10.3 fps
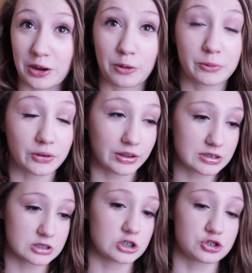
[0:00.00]
I hope you
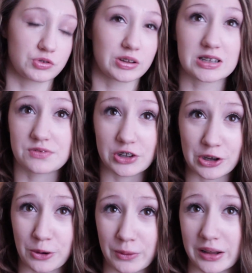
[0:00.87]
guys enjoyed this
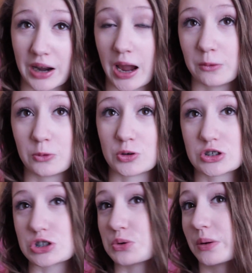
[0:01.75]
video, and I will
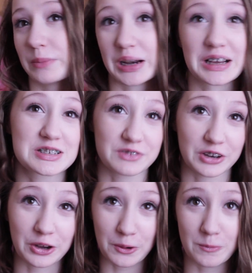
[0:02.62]
see you in my next video.